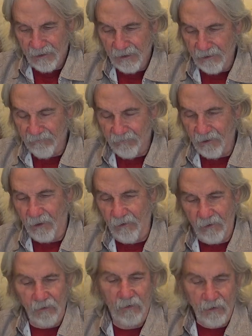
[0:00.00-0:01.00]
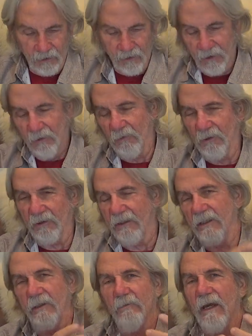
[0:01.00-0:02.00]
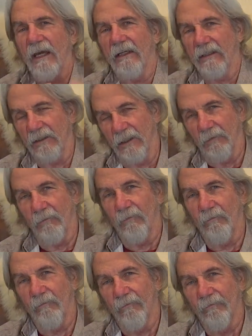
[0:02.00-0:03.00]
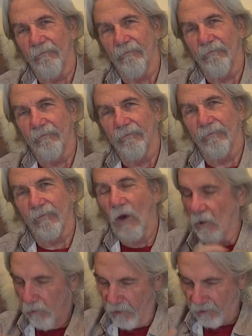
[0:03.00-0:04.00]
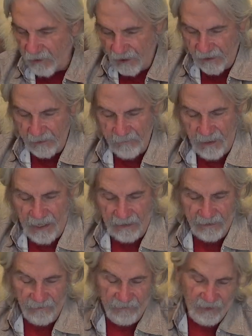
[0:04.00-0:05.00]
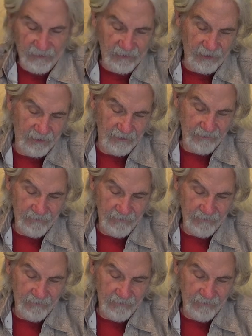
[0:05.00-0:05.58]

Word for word: in front of the Lord, we'll get it back up or oh, we'll cut it back, as I said.